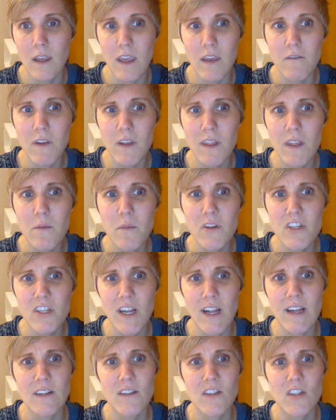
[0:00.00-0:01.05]
Giving them a
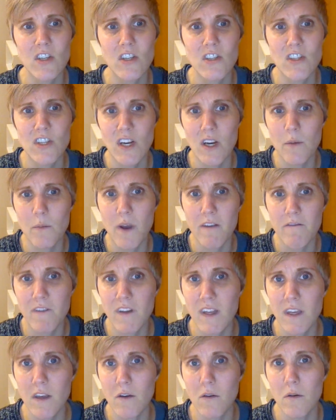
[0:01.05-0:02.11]
chance to share by
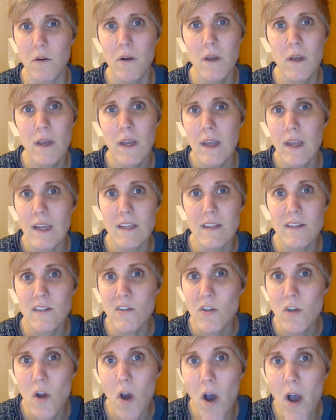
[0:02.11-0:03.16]
video is
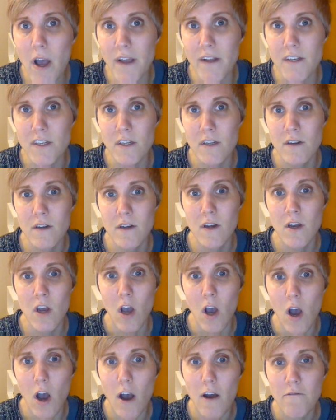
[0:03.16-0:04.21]
not
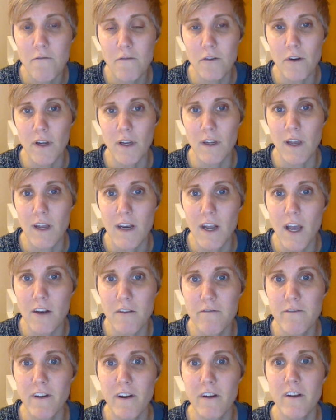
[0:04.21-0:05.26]
offering an
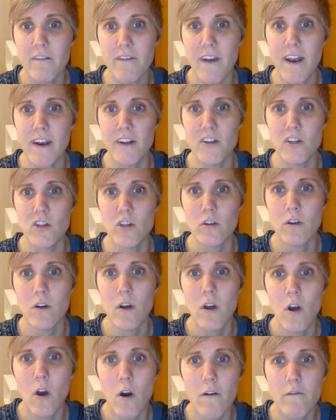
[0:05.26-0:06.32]
unfair advantage
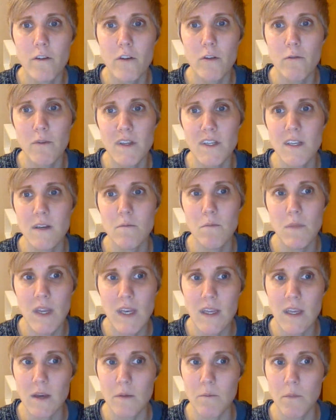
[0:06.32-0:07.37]
over the written
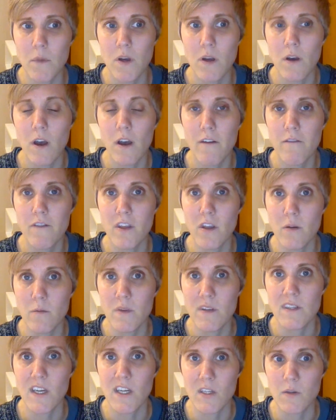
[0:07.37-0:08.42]
medium of the
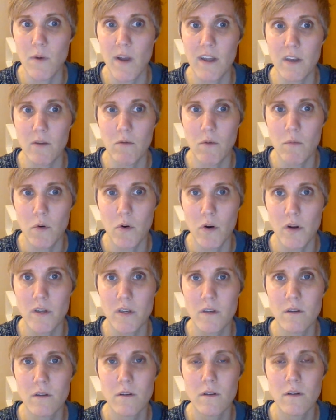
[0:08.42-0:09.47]
Human Sexuality
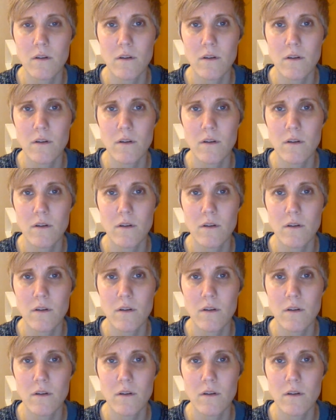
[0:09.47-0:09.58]
Report.